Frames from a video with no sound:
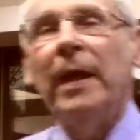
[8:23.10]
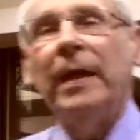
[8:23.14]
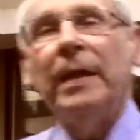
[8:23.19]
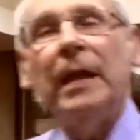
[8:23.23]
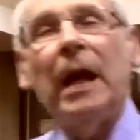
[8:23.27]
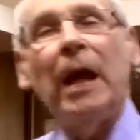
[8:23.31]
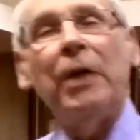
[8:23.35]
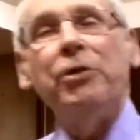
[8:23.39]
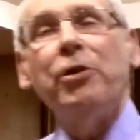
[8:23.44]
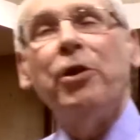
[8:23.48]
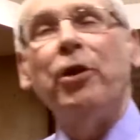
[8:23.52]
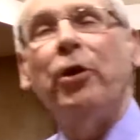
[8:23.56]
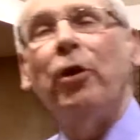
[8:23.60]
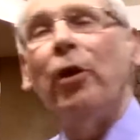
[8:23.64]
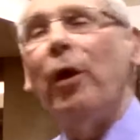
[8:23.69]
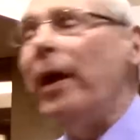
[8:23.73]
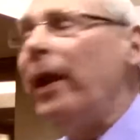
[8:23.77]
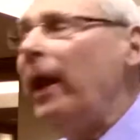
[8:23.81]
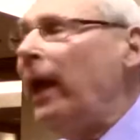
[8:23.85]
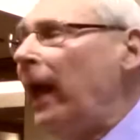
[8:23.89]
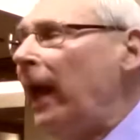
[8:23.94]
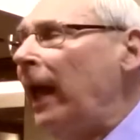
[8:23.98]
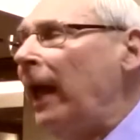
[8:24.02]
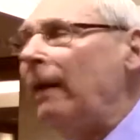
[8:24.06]
Now you could
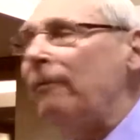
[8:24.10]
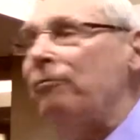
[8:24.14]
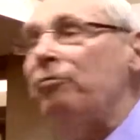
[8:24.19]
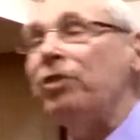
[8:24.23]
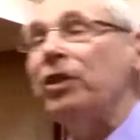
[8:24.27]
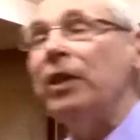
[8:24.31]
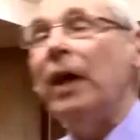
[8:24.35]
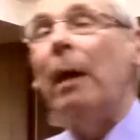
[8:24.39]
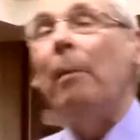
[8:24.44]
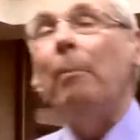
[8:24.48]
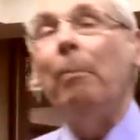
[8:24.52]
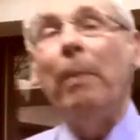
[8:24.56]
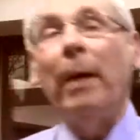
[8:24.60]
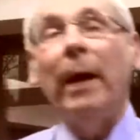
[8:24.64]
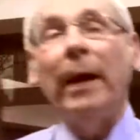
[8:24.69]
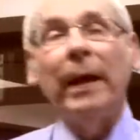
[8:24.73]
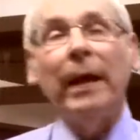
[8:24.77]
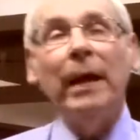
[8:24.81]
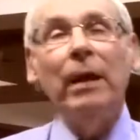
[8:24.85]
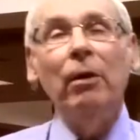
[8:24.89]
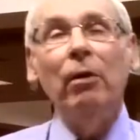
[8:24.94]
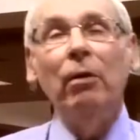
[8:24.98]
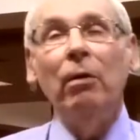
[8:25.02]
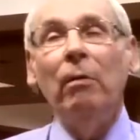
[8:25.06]
have
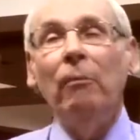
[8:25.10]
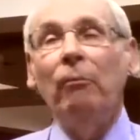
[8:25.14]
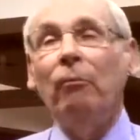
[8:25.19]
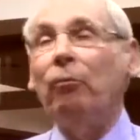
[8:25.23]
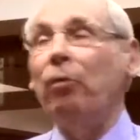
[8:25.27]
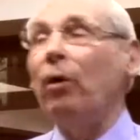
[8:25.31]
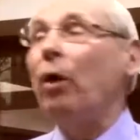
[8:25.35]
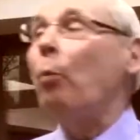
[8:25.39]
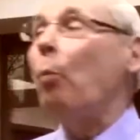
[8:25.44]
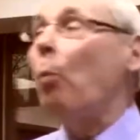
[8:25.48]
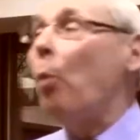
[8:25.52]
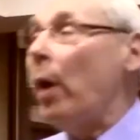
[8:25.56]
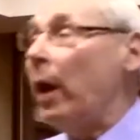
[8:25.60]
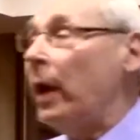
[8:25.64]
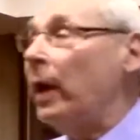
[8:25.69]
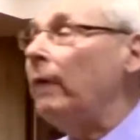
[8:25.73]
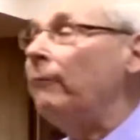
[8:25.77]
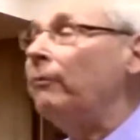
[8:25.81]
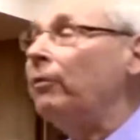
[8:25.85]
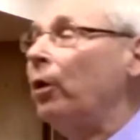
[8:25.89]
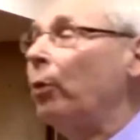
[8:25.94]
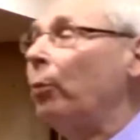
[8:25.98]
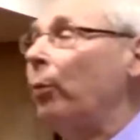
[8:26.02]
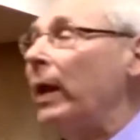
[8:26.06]
somebody, for
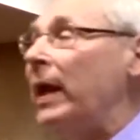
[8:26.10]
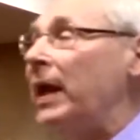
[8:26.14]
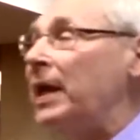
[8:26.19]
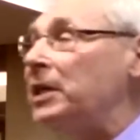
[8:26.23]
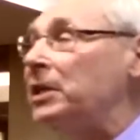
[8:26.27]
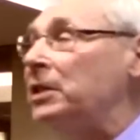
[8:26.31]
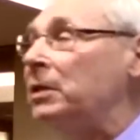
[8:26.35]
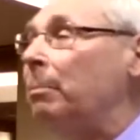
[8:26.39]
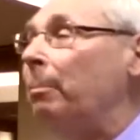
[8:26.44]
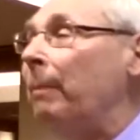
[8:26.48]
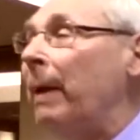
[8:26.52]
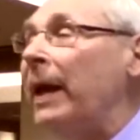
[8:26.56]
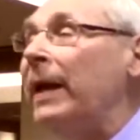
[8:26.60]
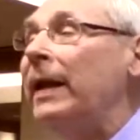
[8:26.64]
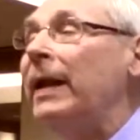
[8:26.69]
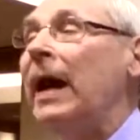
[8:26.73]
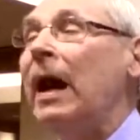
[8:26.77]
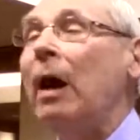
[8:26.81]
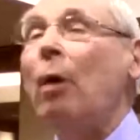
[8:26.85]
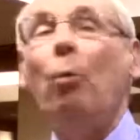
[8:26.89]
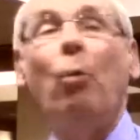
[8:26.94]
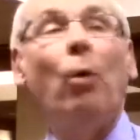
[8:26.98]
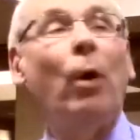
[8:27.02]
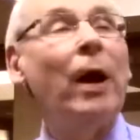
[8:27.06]
whatever reason, may
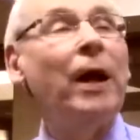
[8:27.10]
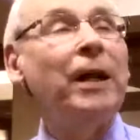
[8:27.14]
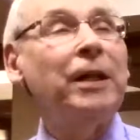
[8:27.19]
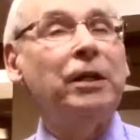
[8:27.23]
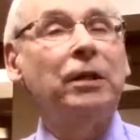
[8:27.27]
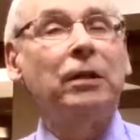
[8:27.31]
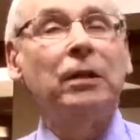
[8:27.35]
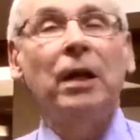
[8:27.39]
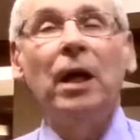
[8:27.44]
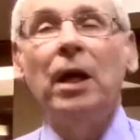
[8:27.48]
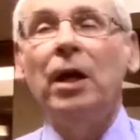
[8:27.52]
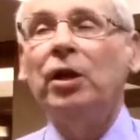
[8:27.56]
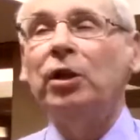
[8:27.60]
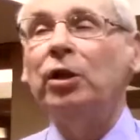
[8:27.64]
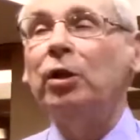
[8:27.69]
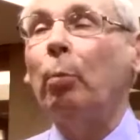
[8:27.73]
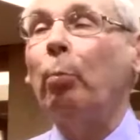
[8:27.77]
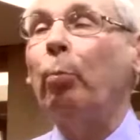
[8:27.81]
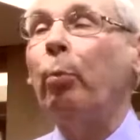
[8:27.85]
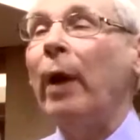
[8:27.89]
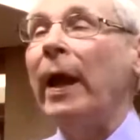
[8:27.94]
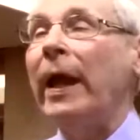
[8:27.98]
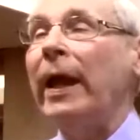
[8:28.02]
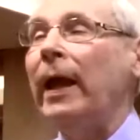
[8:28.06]
not want to
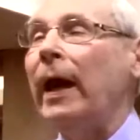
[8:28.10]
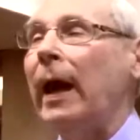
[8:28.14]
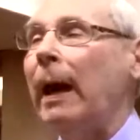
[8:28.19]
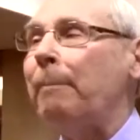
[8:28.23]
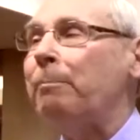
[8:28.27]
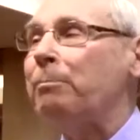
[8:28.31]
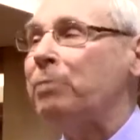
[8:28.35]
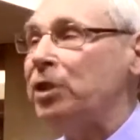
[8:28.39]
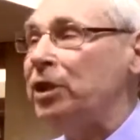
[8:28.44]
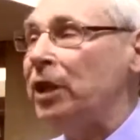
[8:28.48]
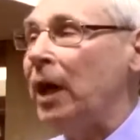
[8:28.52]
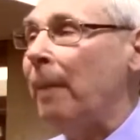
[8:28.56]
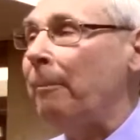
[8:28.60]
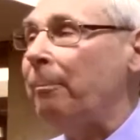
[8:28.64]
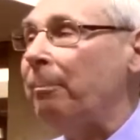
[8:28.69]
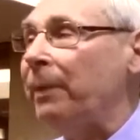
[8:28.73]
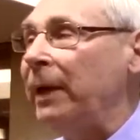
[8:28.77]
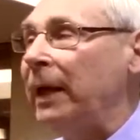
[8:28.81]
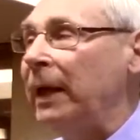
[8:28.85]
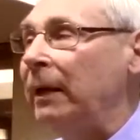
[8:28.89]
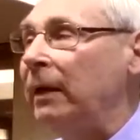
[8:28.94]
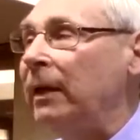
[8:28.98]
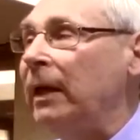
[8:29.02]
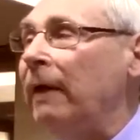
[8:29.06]
bring up
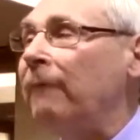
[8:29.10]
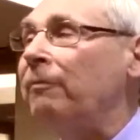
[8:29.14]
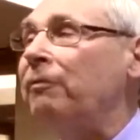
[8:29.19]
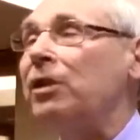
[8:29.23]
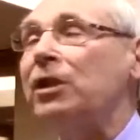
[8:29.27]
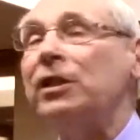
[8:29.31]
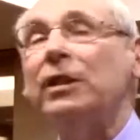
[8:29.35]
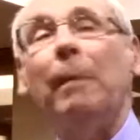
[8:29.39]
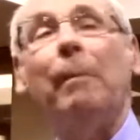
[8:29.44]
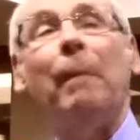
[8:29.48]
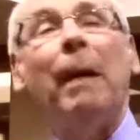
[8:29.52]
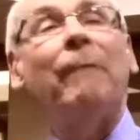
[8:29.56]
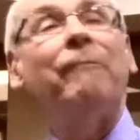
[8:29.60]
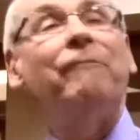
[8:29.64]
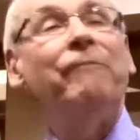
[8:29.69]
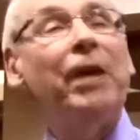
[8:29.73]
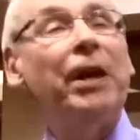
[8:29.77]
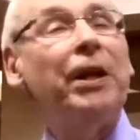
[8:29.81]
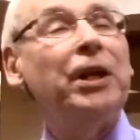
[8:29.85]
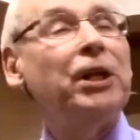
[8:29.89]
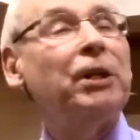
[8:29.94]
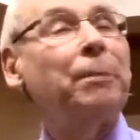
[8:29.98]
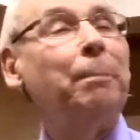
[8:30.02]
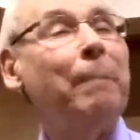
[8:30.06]
something. If there's some
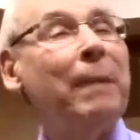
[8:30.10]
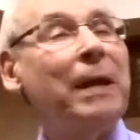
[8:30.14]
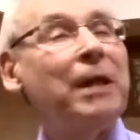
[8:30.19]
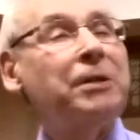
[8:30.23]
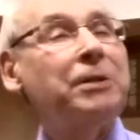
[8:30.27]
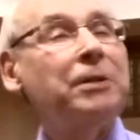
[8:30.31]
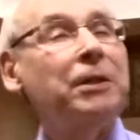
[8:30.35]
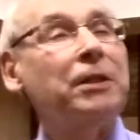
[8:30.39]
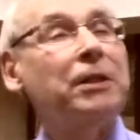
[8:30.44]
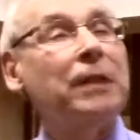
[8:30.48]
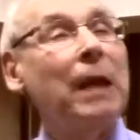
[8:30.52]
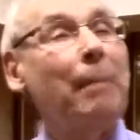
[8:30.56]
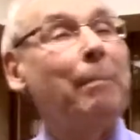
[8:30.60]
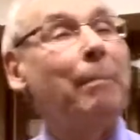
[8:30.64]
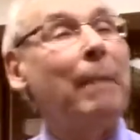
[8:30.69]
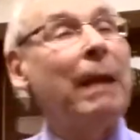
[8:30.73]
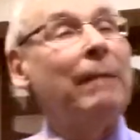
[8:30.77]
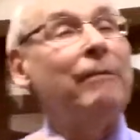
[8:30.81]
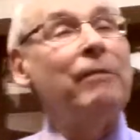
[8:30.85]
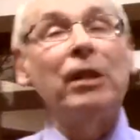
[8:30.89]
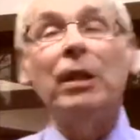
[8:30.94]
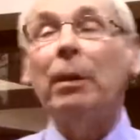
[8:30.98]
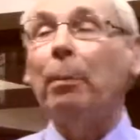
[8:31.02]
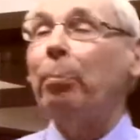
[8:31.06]
unfinished business that
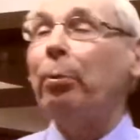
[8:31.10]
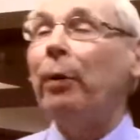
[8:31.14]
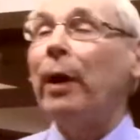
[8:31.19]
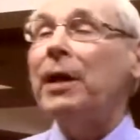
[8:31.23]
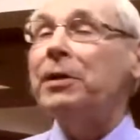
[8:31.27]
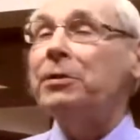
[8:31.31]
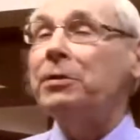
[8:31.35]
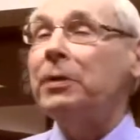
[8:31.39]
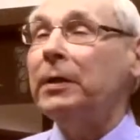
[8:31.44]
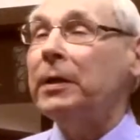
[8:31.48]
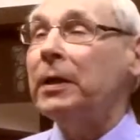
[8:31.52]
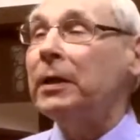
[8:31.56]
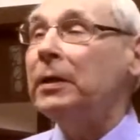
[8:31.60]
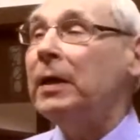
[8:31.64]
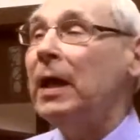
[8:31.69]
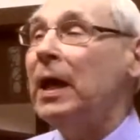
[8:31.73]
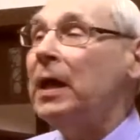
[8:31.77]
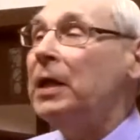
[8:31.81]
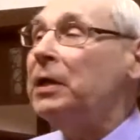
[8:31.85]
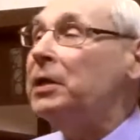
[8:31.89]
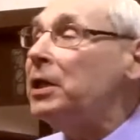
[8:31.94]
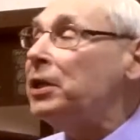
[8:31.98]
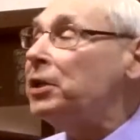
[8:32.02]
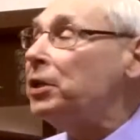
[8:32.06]
maybe the president
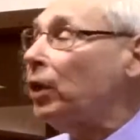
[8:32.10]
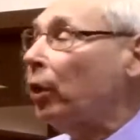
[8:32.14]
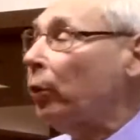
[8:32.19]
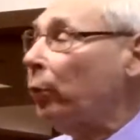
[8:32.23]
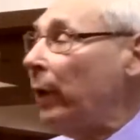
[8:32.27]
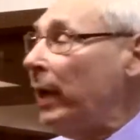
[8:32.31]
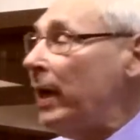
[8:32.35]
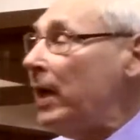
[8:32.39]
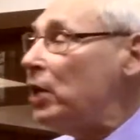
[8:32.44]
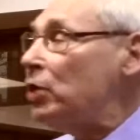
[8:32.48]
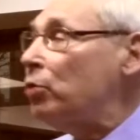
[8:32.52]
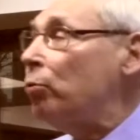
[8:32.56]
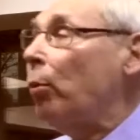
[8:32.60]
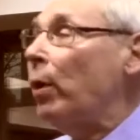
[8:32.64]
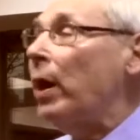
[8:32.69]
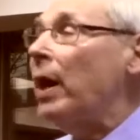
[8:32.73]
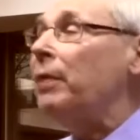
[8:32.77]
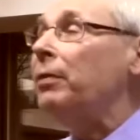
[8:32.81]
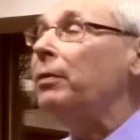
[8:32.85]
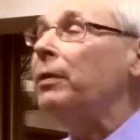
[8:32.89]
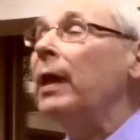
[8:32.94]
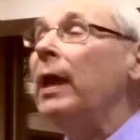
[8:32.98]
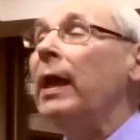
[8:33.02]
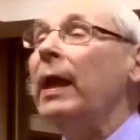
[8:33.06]
disagrees
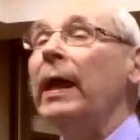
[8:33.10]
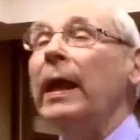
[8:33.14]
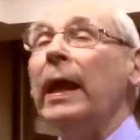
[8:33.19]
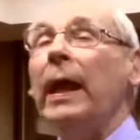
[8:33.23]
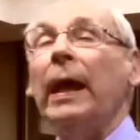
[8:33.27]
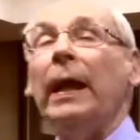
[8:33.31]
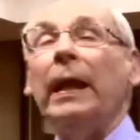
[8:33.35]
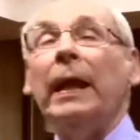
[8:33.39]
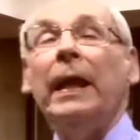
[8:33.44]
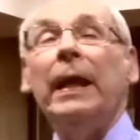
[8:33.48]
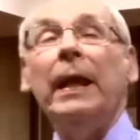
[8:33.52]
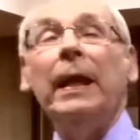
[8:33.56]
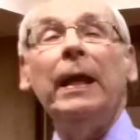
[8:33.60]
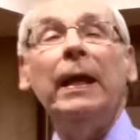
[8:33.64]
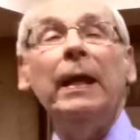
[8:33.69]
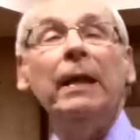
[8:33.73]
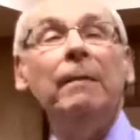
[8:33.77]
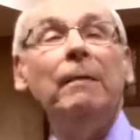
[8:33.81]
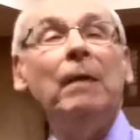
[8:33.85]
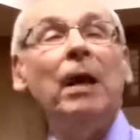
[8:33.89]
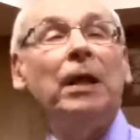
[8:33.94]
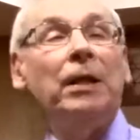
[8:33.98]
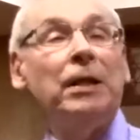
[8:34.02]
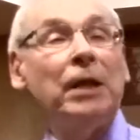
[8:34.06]
with and
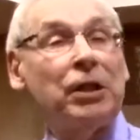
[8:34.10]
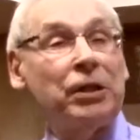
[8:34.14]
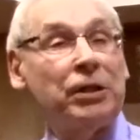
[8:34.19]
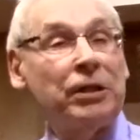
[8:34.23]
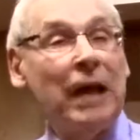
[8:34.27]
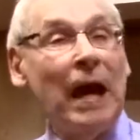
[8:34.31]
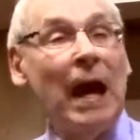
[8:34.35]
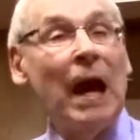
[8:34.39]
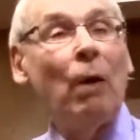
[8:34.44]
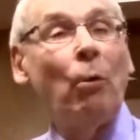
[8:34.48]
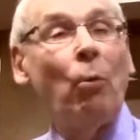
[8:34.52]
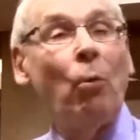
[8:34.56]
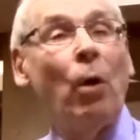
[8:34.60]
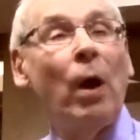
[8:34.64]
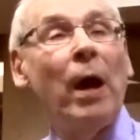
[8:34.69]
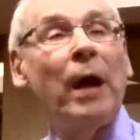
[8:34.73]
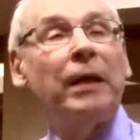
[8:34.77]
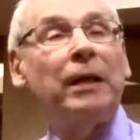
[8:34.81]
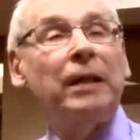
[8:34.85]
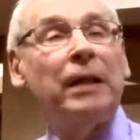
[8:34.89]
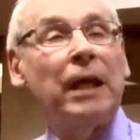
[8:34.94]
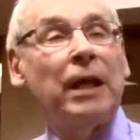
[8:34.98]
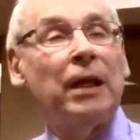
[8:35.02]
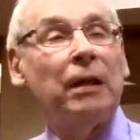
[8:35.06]
he does not
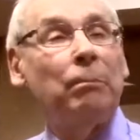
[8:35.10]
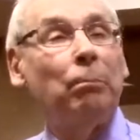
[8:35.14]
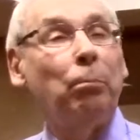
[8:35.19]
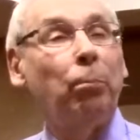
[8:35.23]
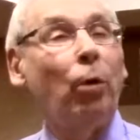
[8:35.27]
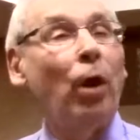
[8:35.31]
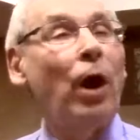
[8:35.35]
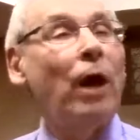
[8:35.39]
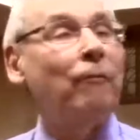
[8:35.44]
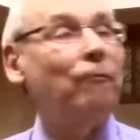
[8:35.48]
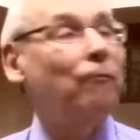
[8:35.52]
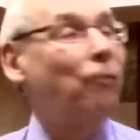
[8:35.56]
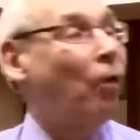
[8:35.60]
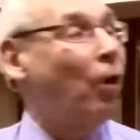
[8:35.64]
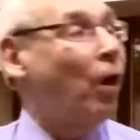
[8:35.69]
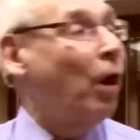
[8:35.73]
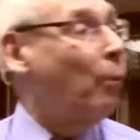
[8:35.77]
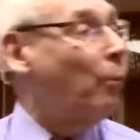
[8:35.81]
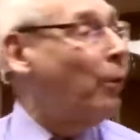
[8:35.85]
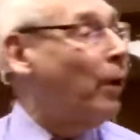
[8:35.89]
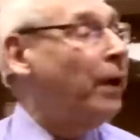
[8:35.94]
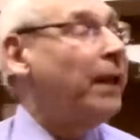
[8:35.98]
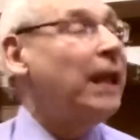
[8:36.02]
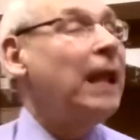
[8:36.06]
want it brought
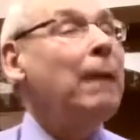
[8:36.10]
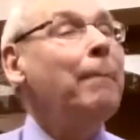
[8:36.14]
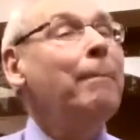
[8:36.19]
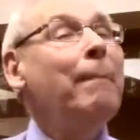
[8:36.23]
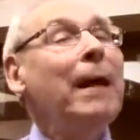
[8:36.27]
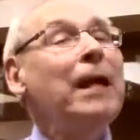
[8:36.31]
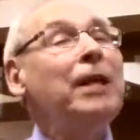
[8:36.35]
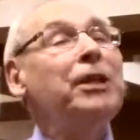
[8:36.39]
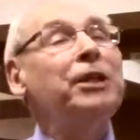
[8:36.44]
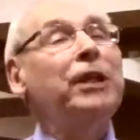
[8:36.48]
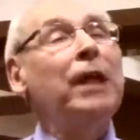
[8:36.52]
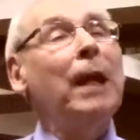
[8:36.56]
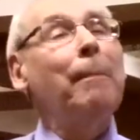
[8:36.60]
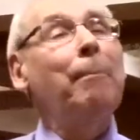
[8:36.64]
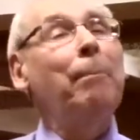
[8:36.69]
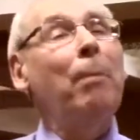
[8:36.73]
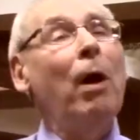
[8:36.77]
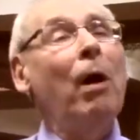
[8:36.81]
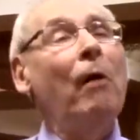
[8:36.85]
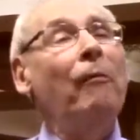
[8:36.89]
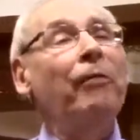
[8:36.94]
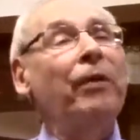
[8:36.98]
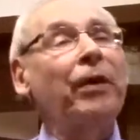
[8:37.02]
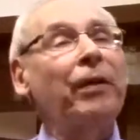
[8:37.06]
forward, he may skip
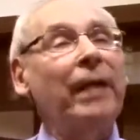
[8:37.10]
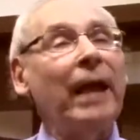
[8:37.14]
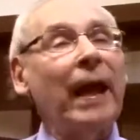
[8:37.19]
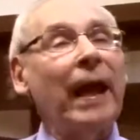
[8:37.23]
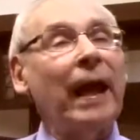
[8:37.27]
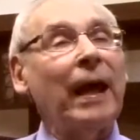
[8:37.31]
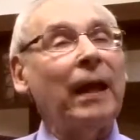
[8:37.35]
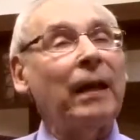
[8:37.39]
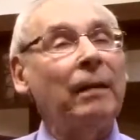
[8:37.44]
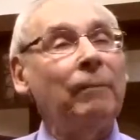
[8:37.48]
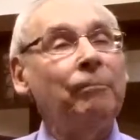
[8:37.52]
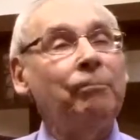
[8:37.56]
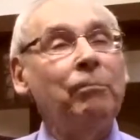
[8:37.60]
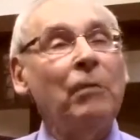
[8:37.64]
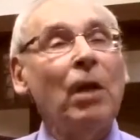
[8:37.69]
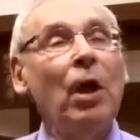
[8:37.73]
over that.